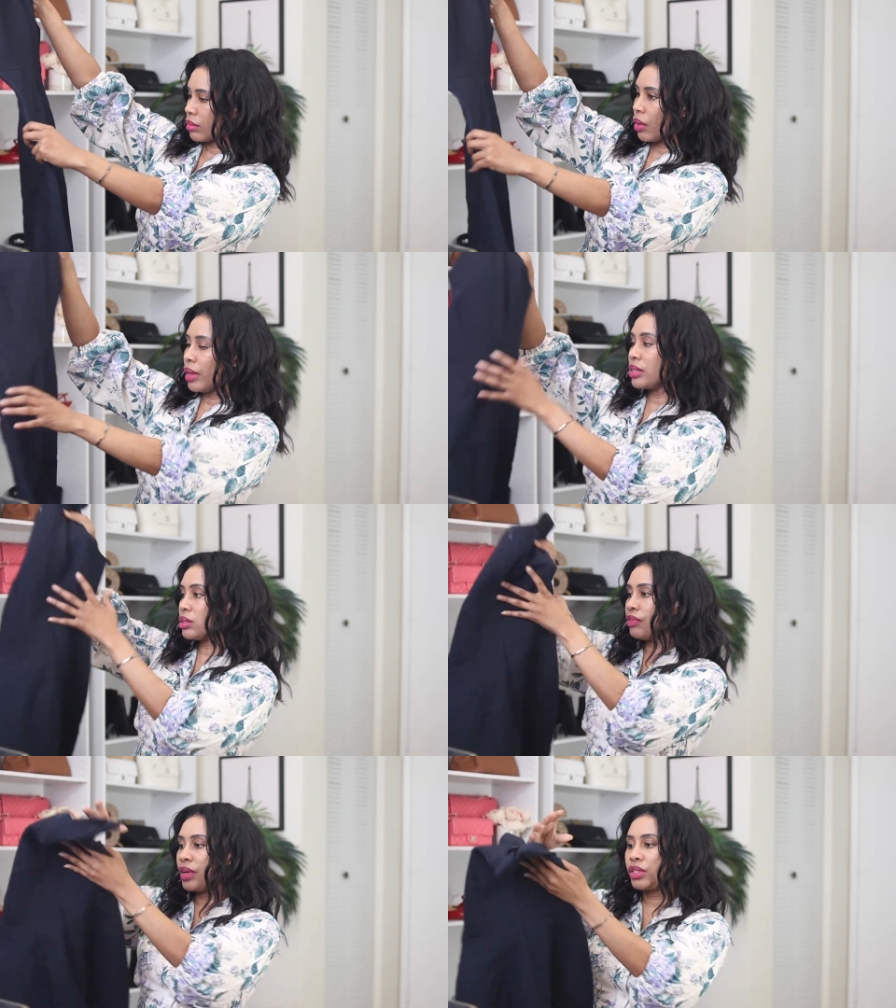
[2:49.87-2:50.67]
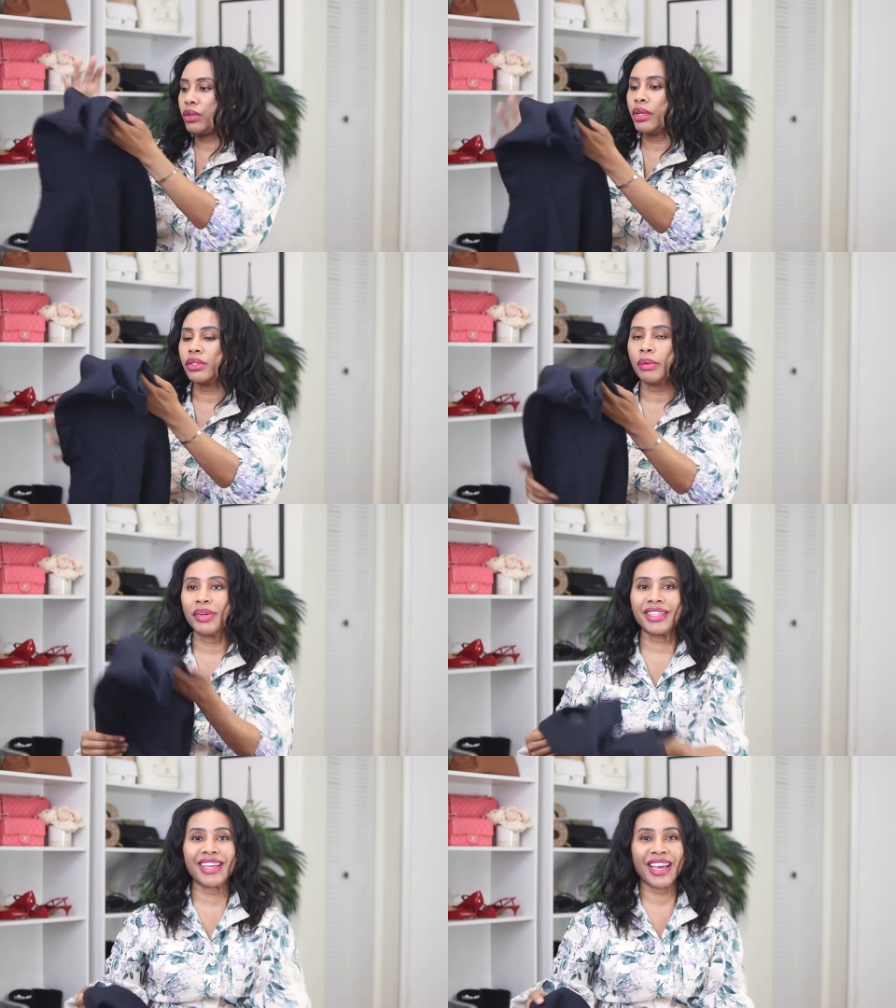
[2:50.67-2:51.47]
Okay, so far so good. So I'm
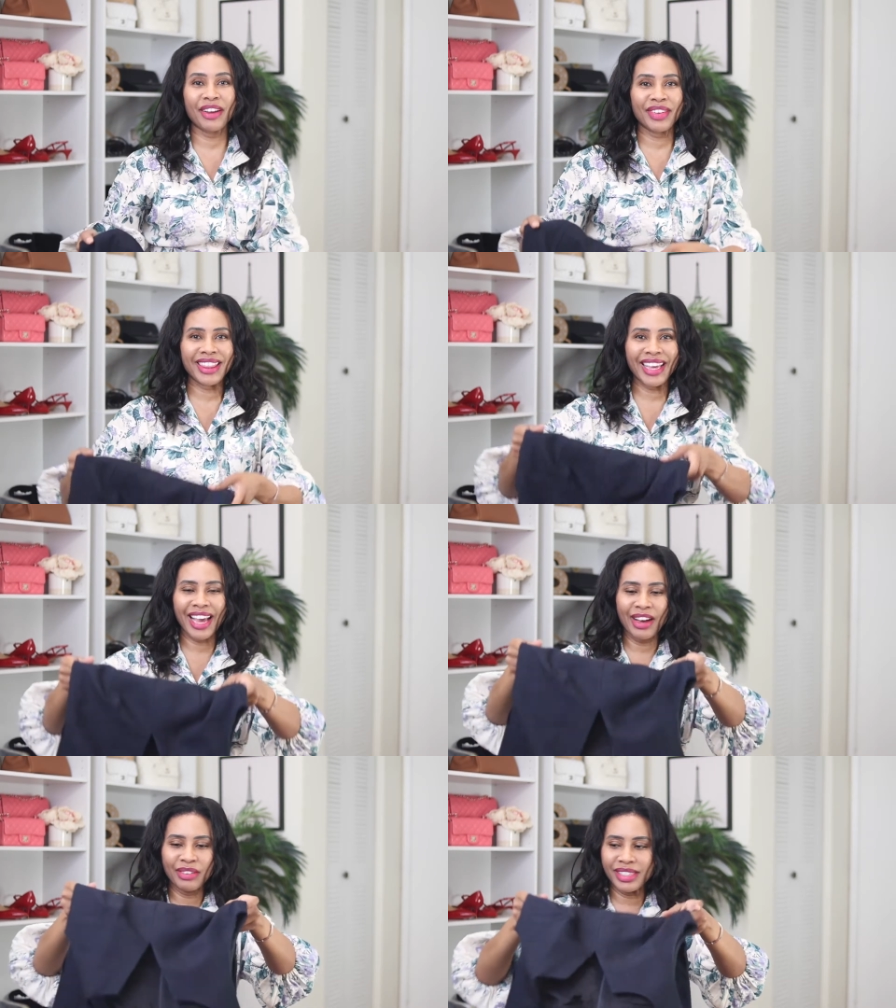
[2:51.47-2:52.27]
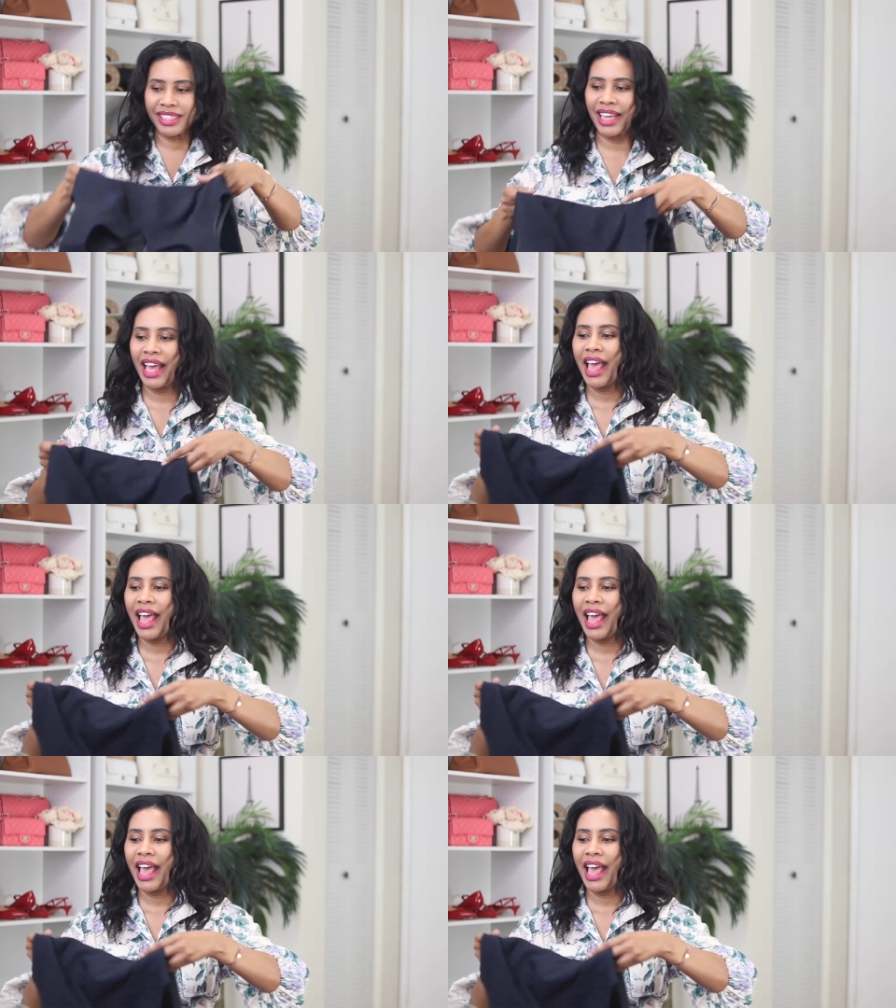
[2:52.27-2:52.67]
gonna take everything out